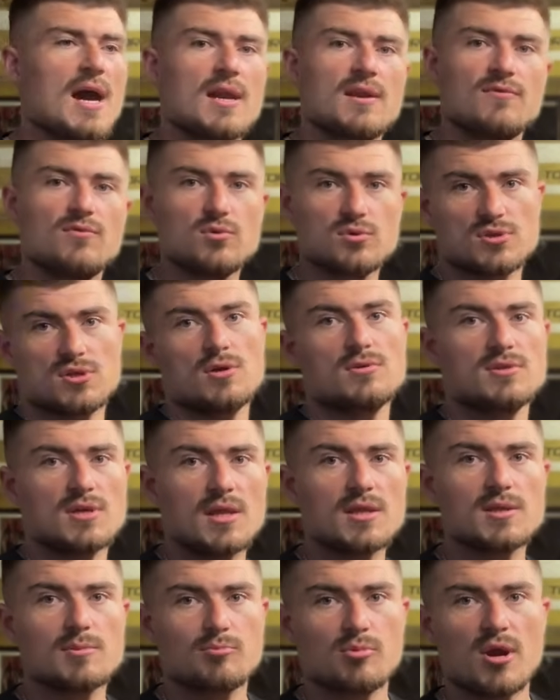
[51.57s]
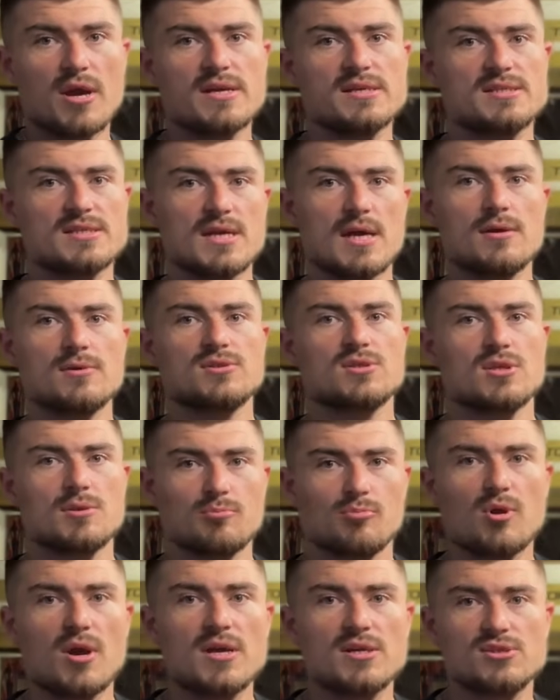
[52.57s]
and I've also done the brakes now, so the
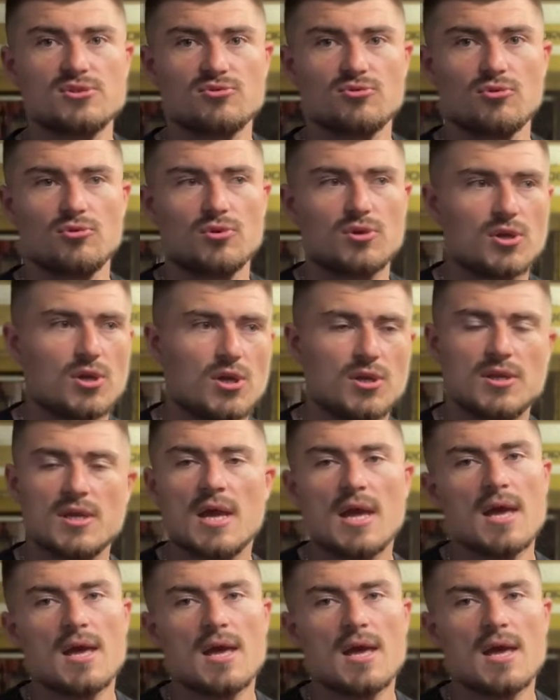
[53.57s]
brakes are all good.